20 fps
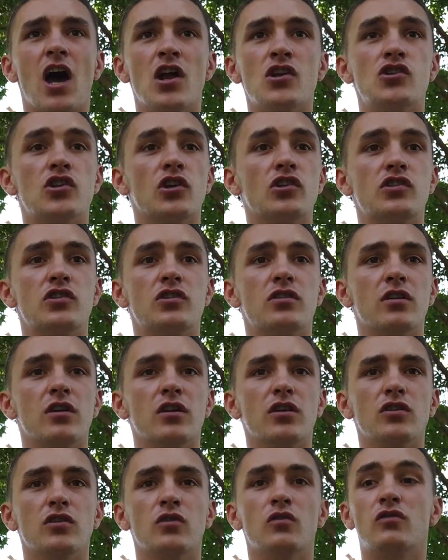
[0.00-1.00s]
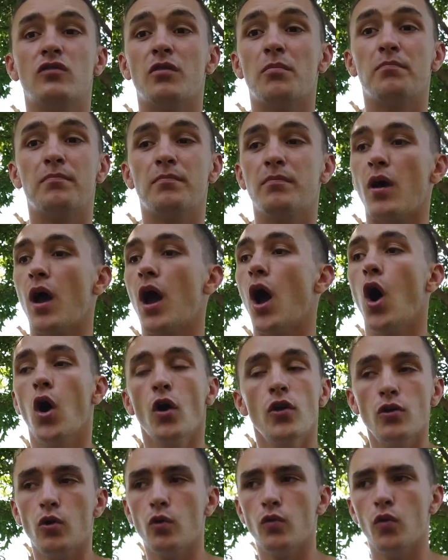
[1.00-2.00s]
and just used to
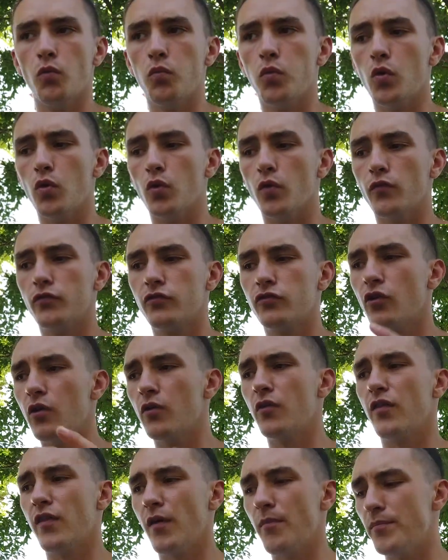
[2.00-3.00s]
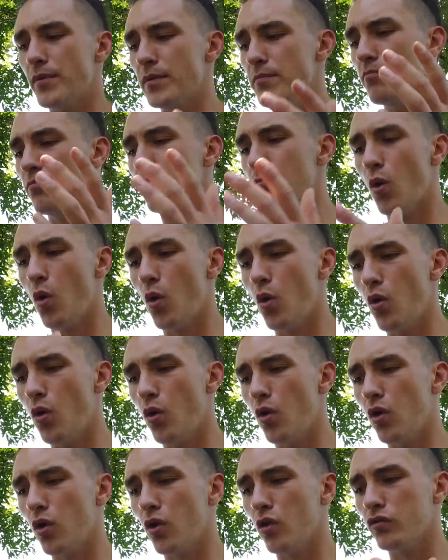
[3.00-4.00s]
hunt all the wolves so that there'd be
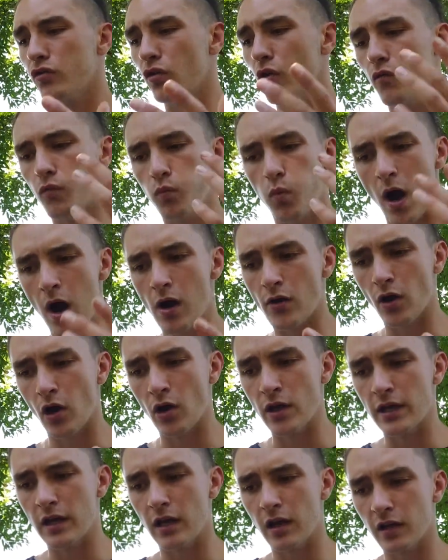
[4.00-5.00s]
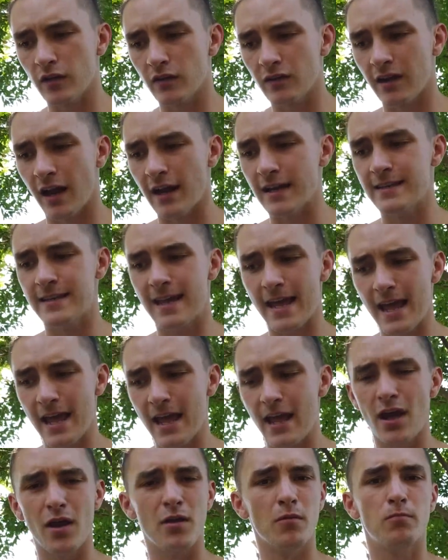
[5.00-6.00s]
more sort of wild ungulates like
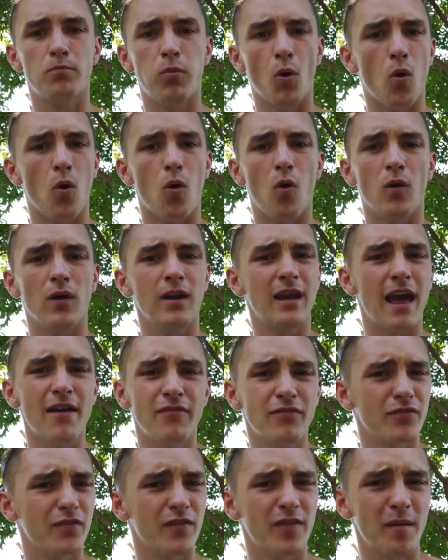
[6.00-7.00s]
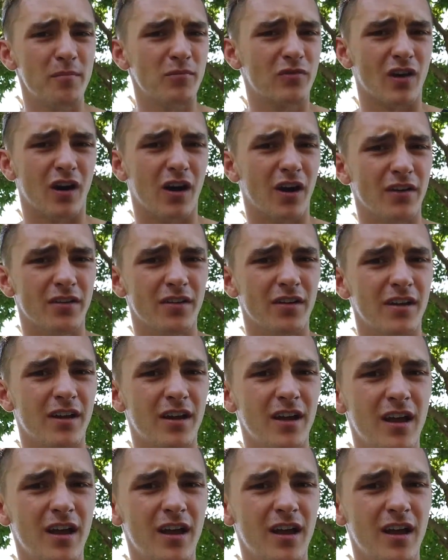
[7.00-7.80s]
deer and boar left for them to hunt.